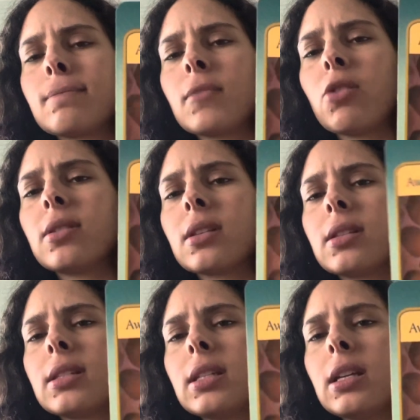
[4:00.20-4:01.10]
you can
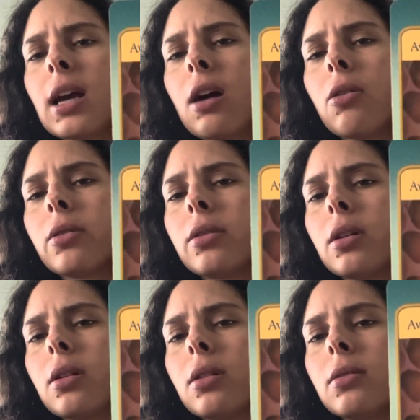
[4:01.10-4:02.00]
see how
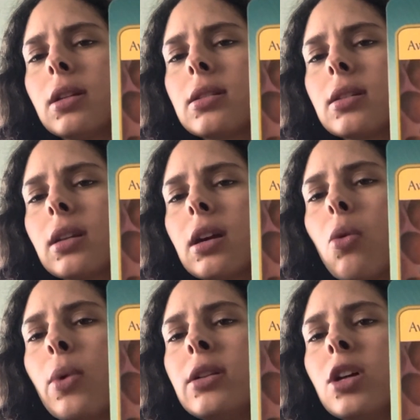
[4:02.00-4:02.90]
the it's like a
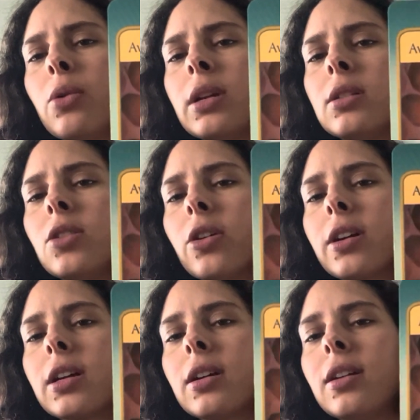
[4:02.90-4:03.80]
window in a dark